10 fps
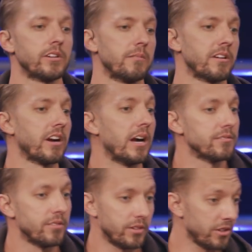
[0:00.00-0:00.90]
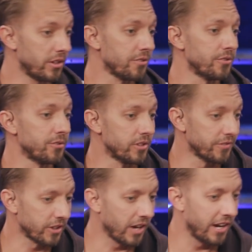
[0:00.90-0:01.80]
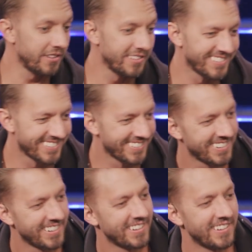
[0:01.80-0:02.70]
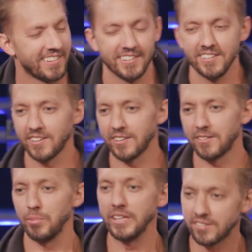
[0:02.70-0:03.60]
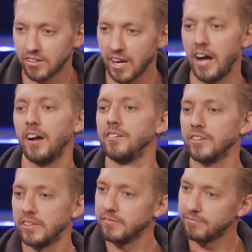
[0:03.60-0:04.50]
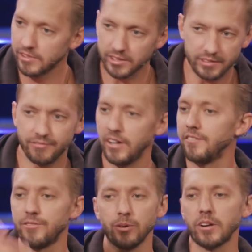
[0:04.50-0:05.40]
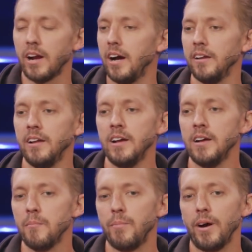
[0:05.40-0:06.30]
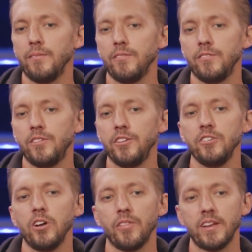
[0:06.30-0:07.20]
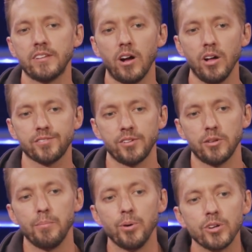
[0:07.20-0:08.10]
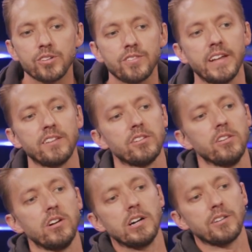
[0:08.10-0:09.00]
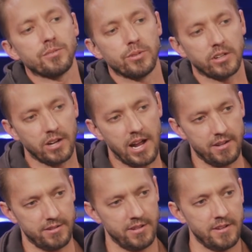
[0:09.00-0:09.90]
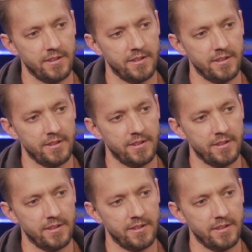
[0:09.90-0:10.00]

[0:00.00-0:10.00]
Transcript: we talked about crowd. Oh, you could also surf a crowd. You could please a crowd, you can, you can fund through a crowd. But did you know that it's also to push things along through a crowd?